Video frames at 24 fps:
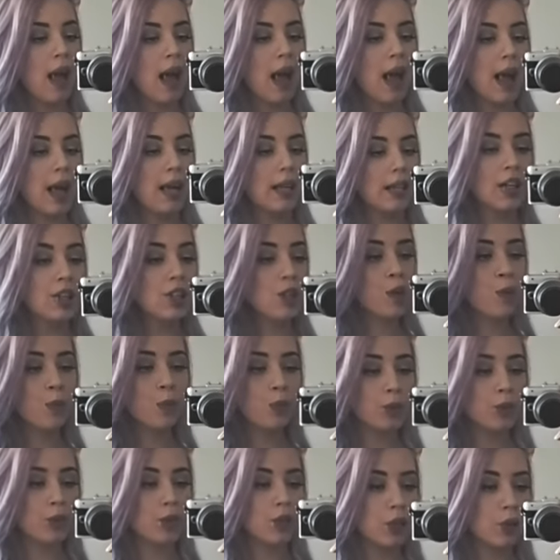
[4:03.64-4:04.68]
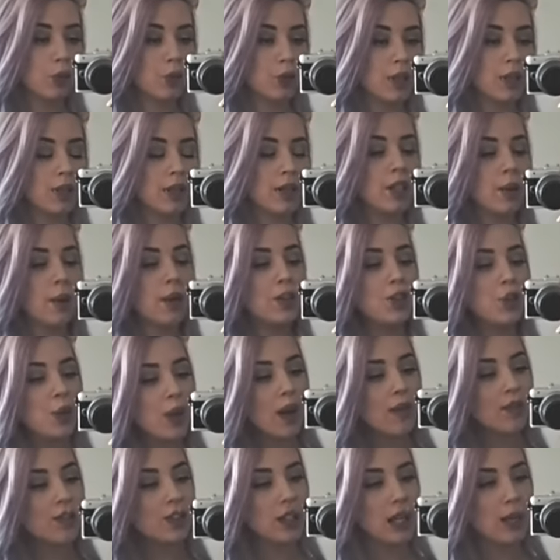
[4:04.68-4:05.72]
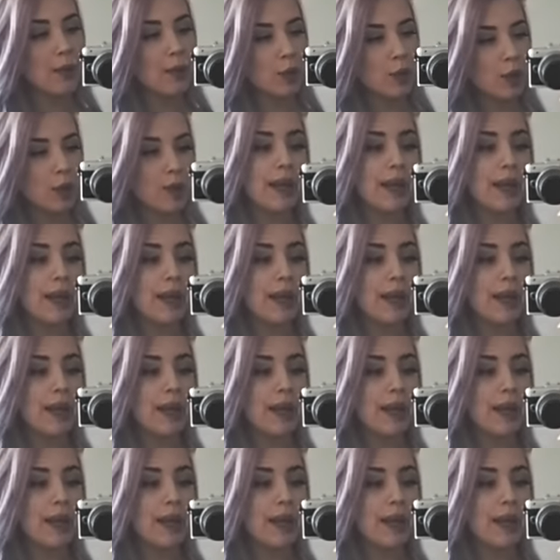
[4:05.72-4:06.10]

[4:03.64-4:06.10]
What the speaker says: and I do have broad shoulders, so I do have shape to